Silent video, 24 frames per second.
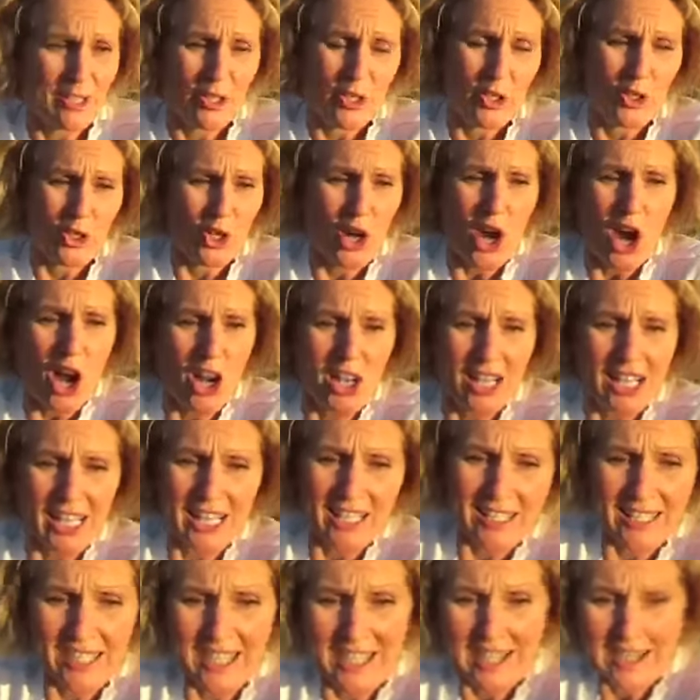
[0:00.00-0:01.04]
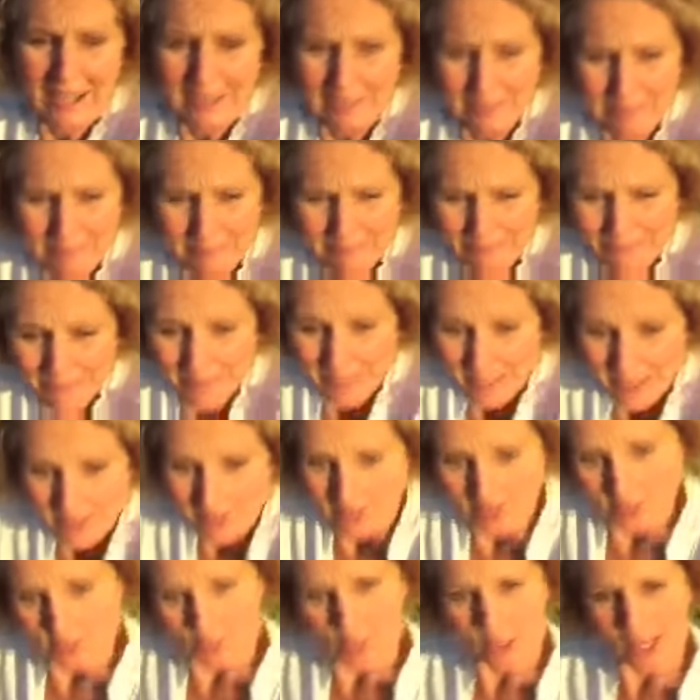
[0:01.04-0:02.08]
a sugarholic, um,
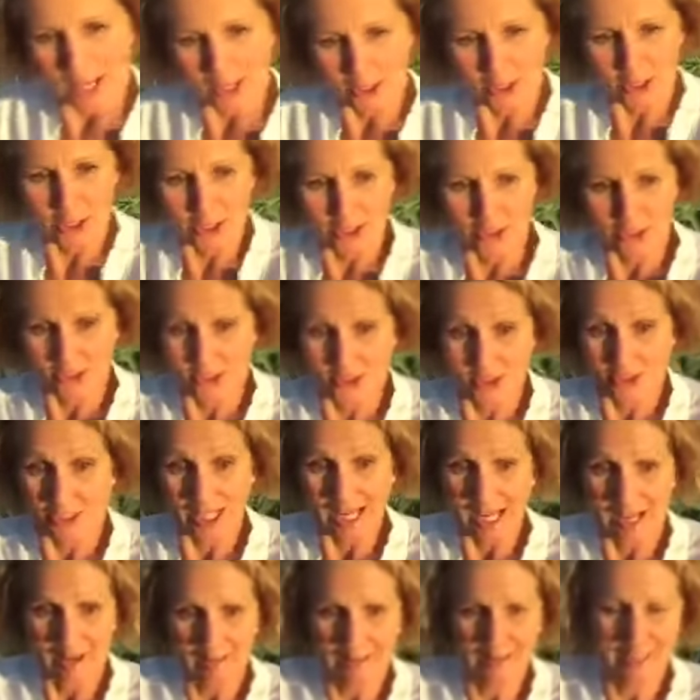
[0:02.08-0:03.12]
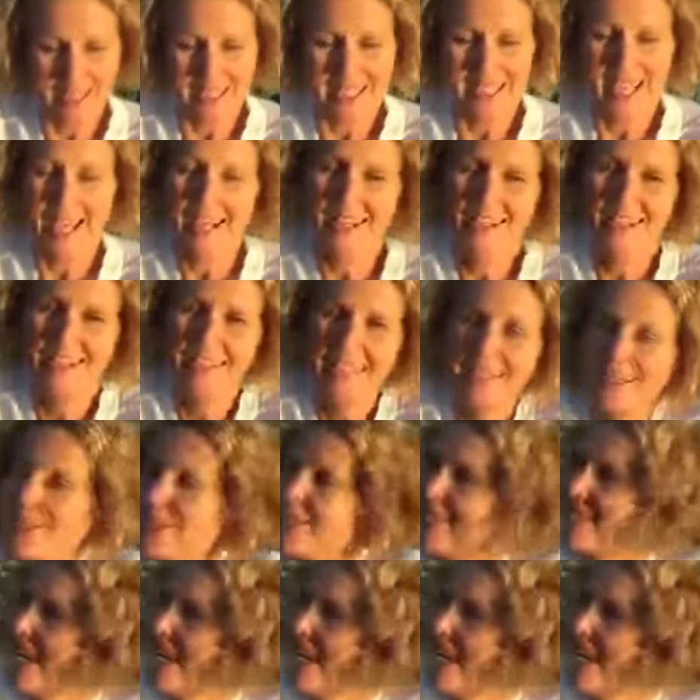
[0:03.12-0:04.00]
why not just climb, scale the nearest